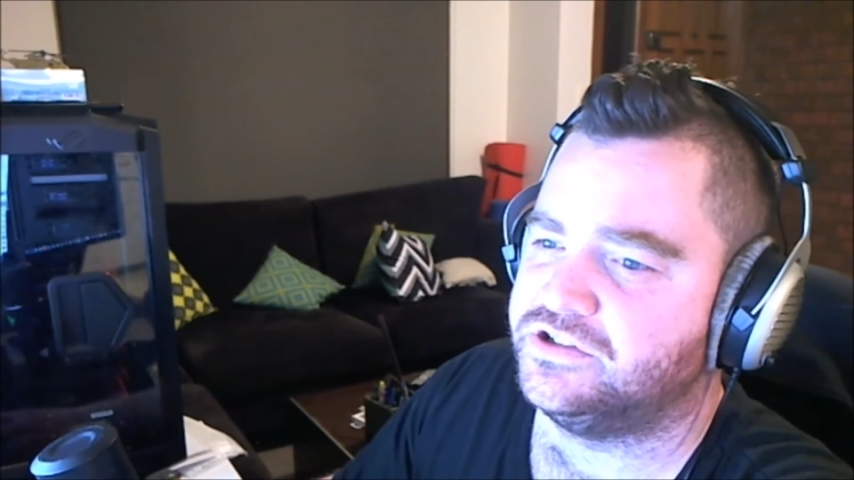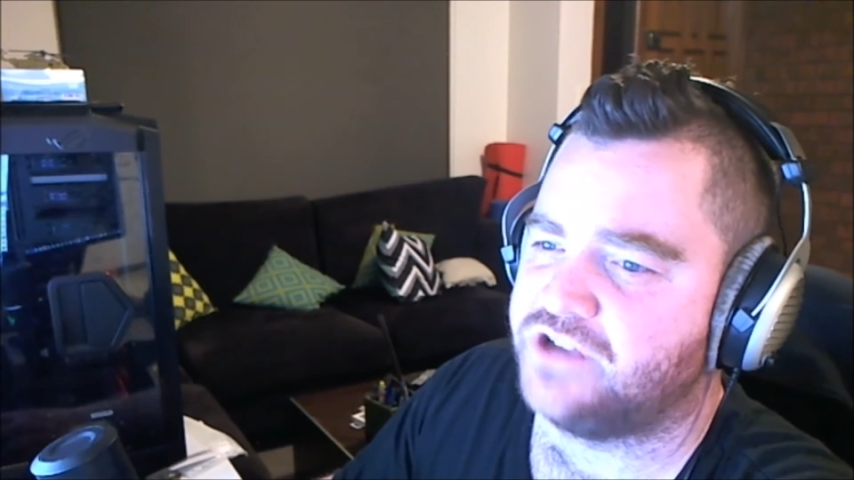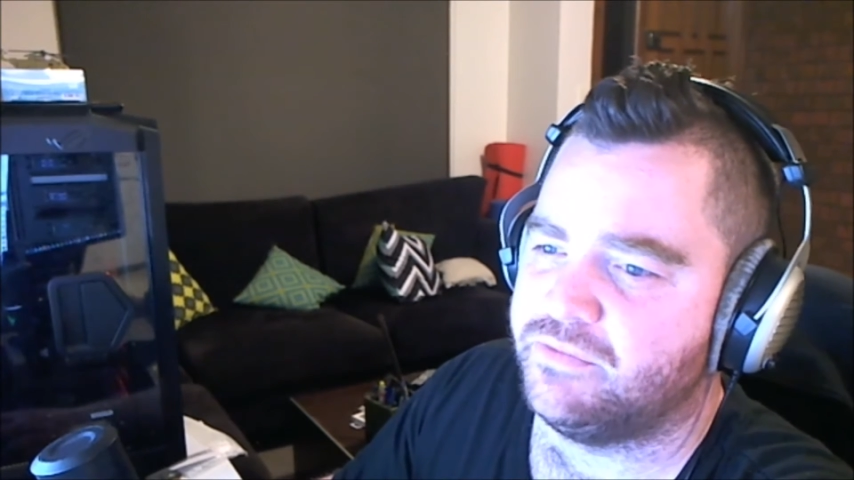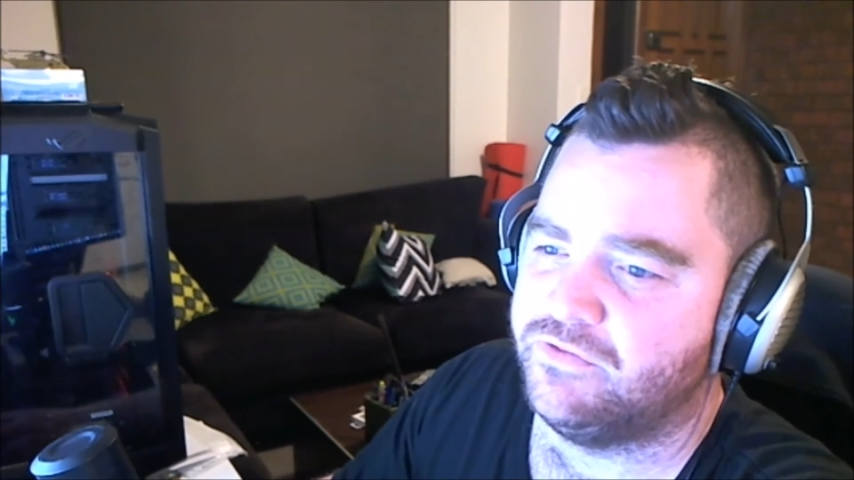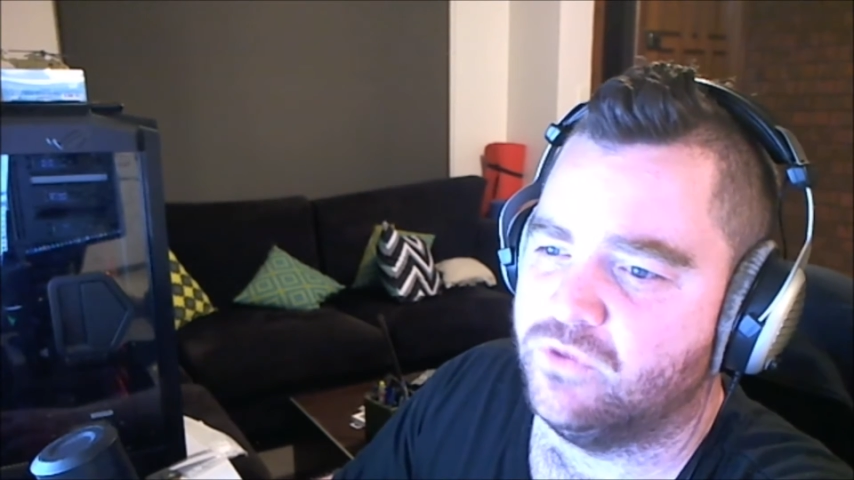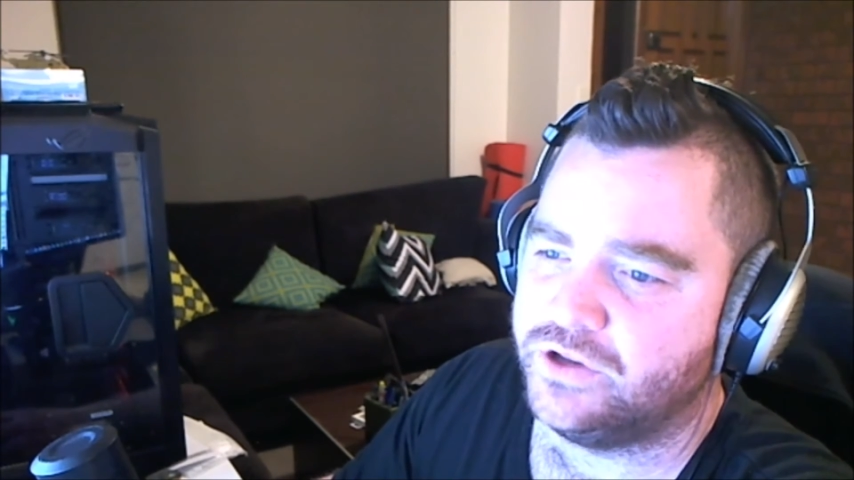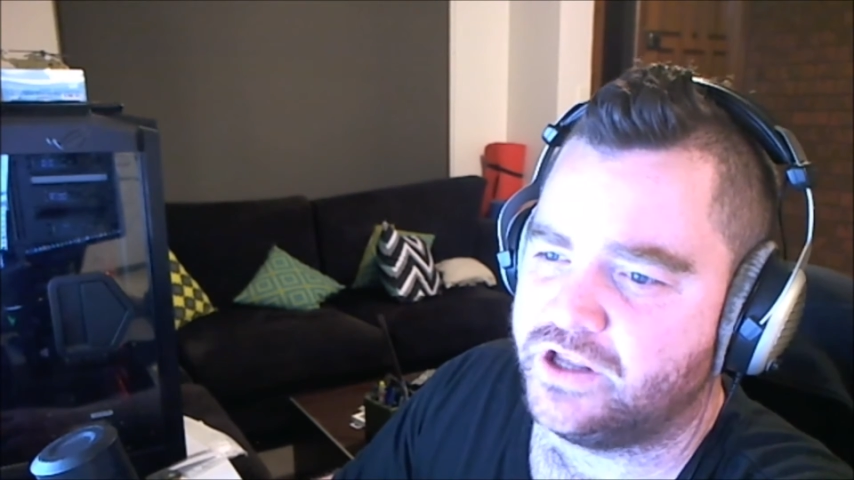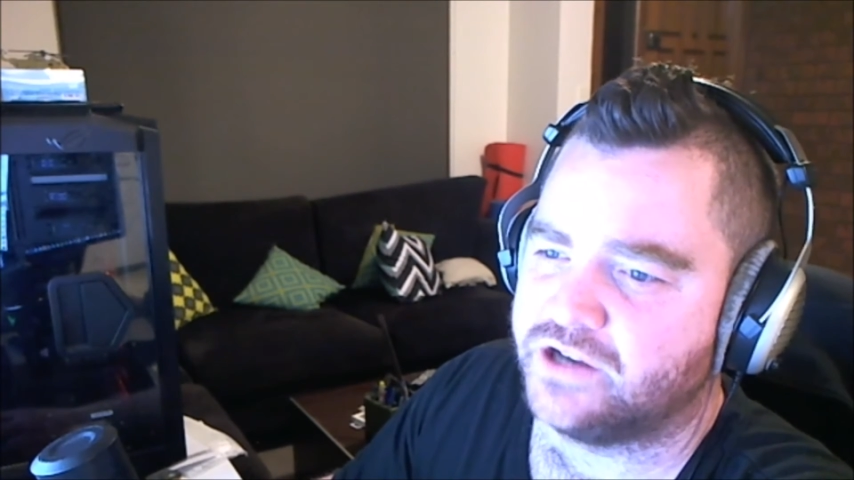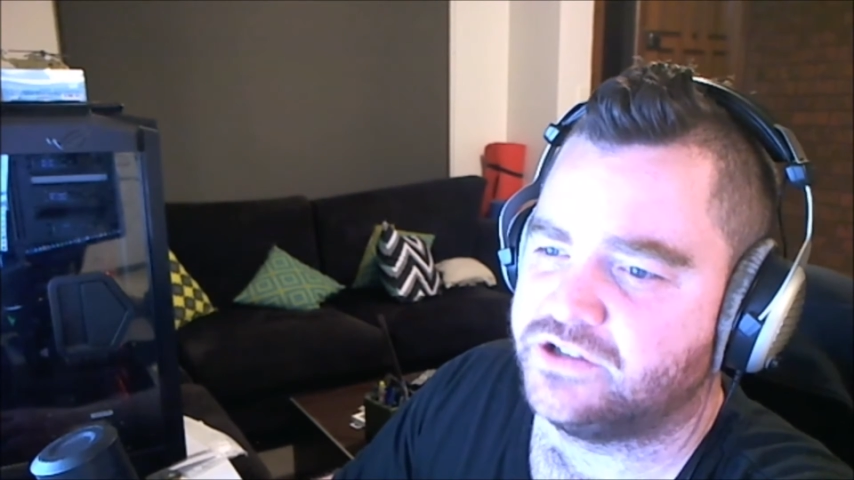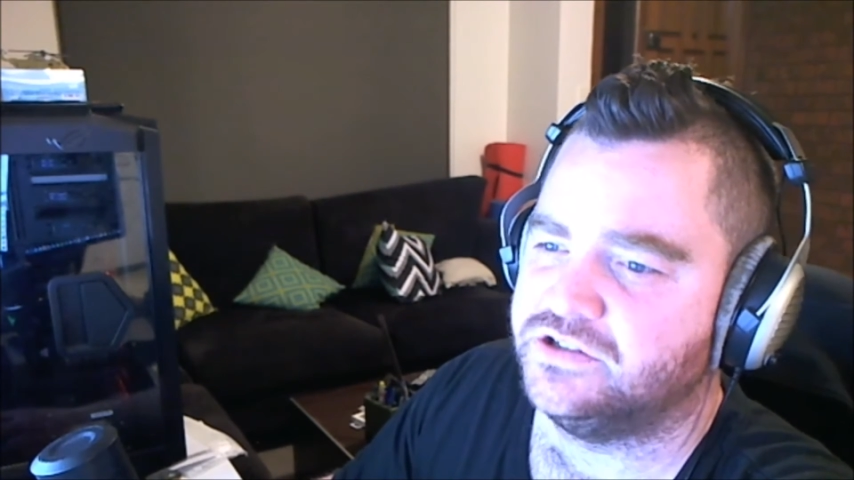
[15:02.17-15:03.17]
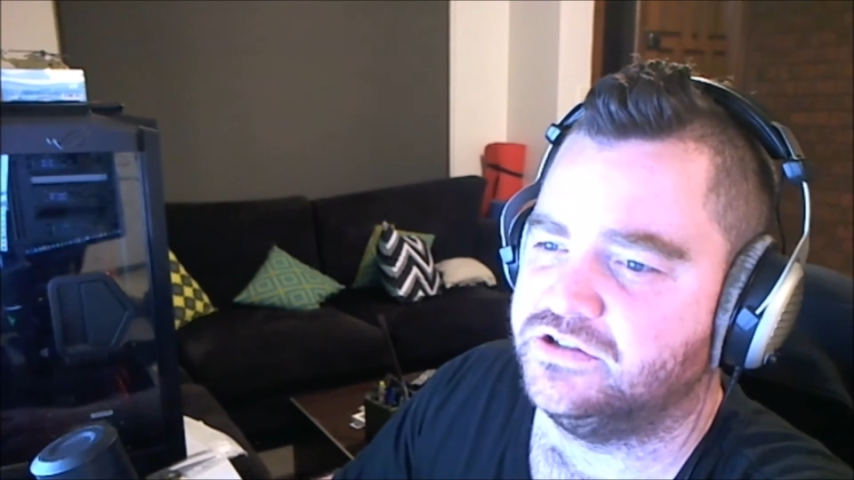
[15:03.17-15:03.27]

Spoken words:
M40Xs,